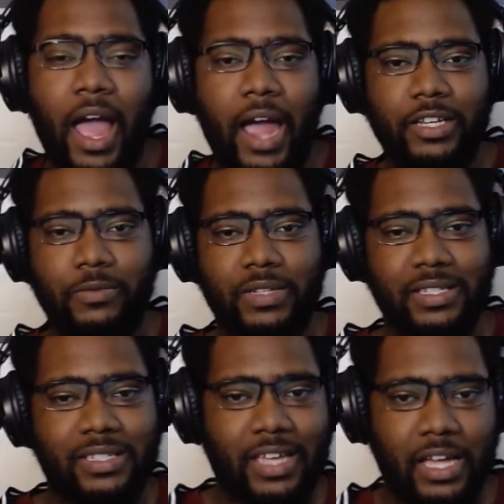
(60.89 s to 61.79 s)
I do
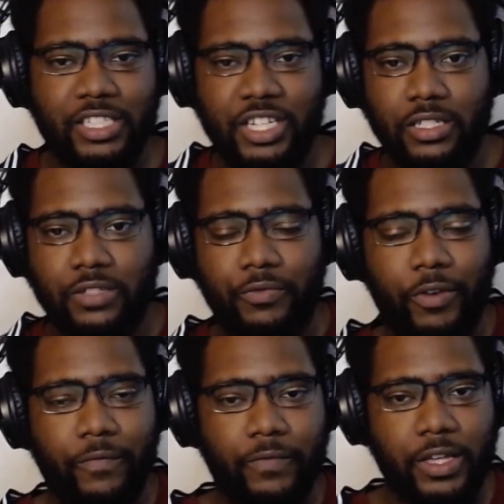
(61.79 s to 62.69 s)
discussions,
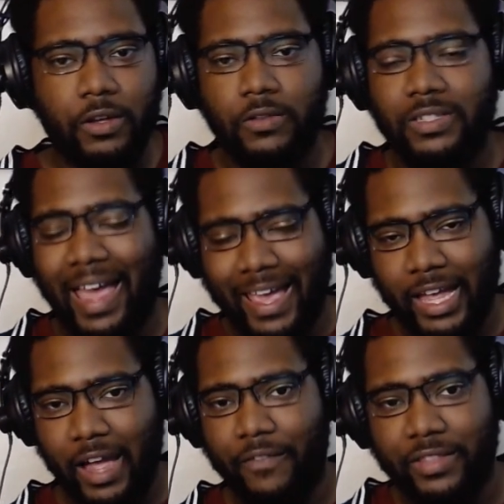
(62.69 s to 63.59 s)
reviews, I
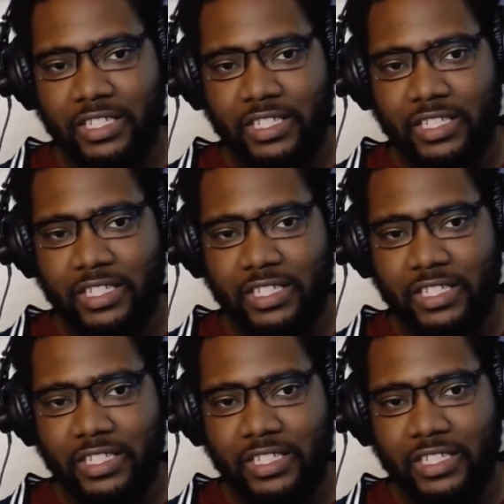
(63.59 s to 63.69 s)
cover the